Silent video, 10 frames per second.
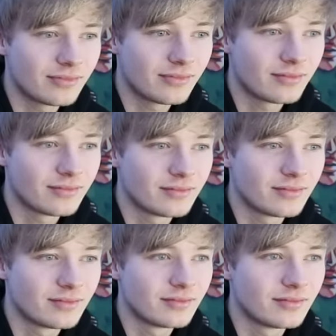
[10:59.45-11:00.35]

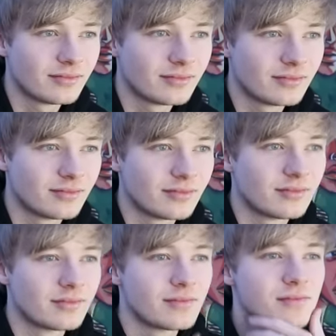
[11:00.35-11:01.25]

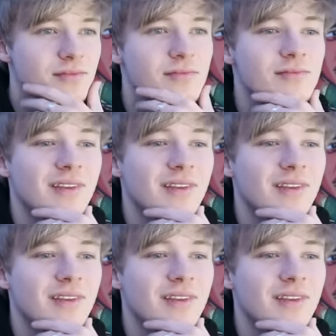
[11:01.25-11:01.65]
The person shown says nothing.